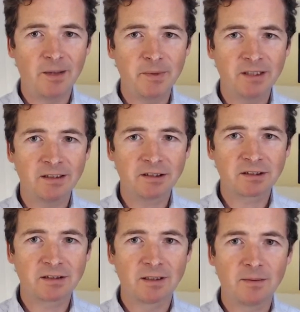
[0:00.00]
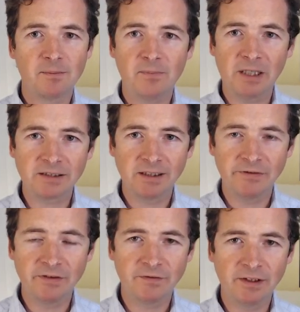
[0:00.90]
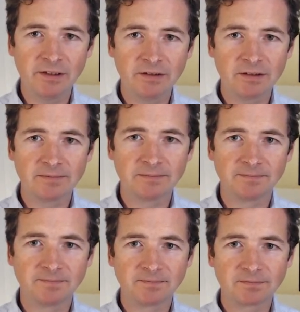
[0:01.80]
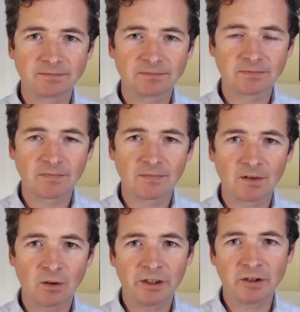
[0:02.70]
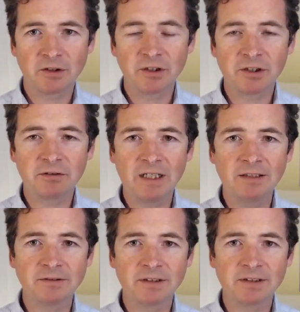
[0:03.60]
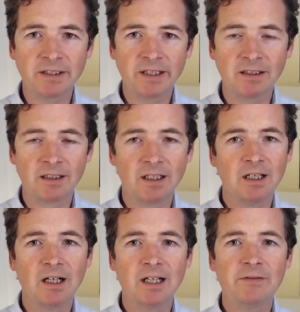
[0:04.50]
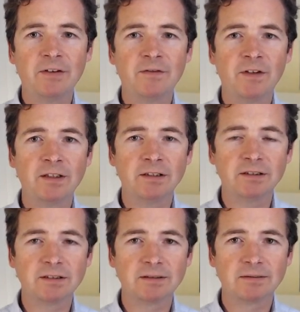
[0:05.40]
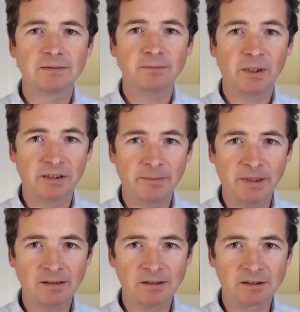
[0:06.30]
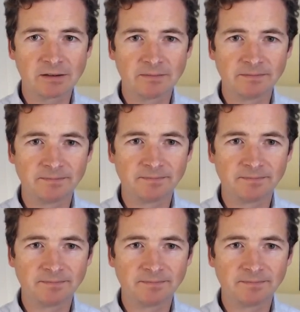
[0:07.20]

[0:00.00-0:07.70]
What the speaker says: I'm English but I live in Finland. Or I could turn it around and say I live in Finland but I'm English.